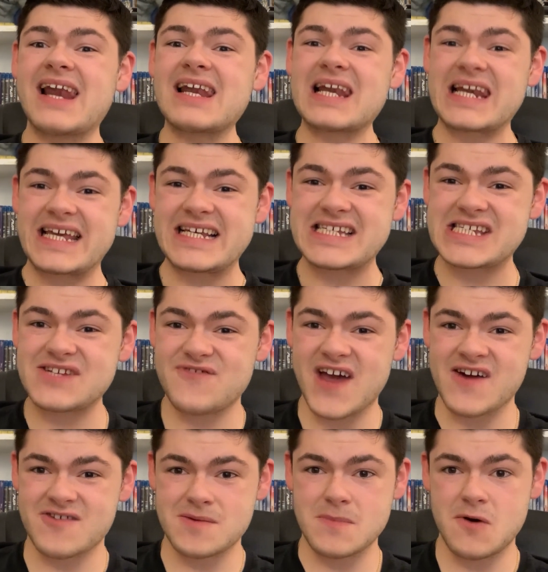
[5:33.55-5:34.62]
least
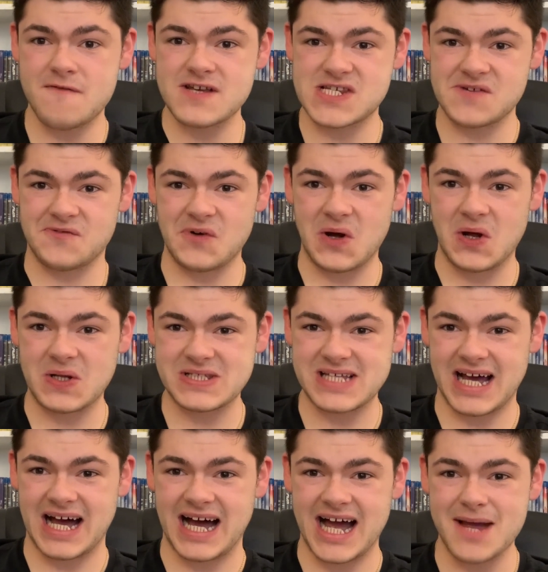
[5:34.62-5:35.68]
favorite movies of all
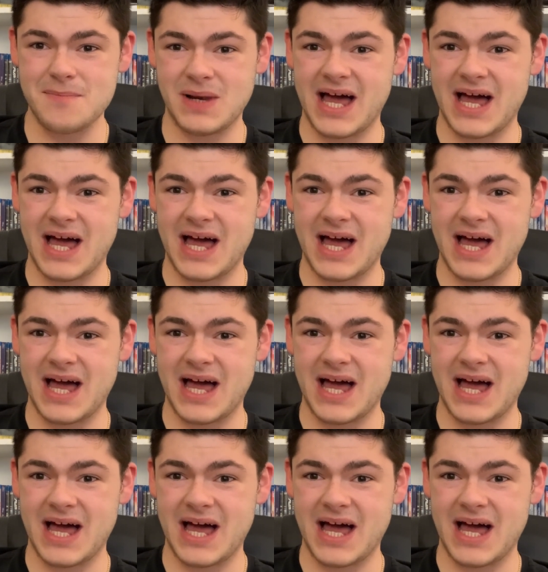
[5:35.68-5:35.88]
time,